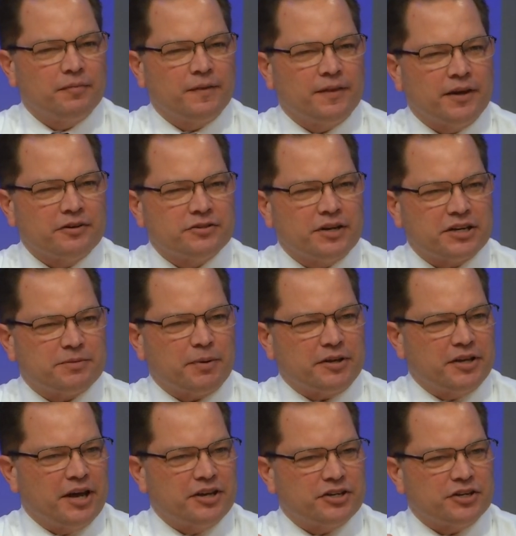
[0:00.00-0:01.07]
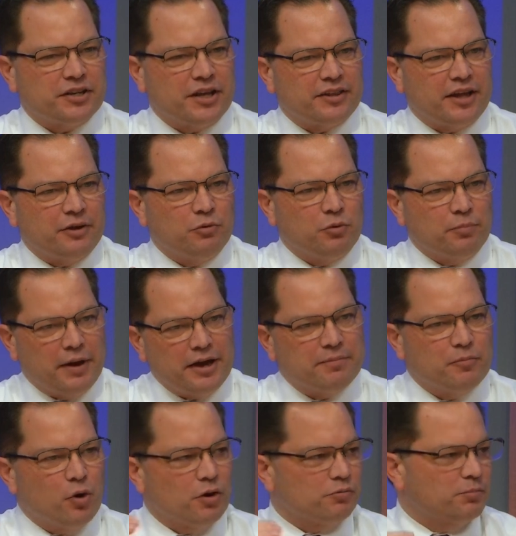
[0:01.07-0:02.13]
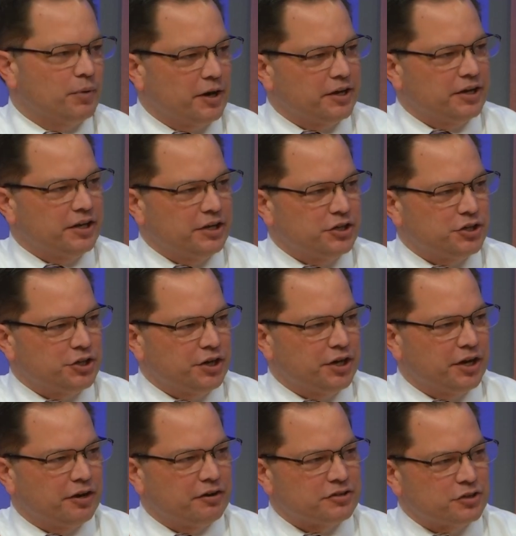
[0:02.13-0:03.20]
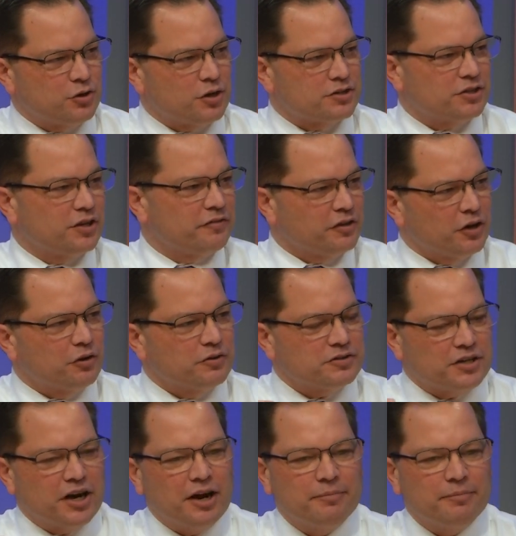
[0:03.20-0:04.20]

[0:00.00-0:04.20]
there's an expectation they will make more money each year as the cost of living goes up.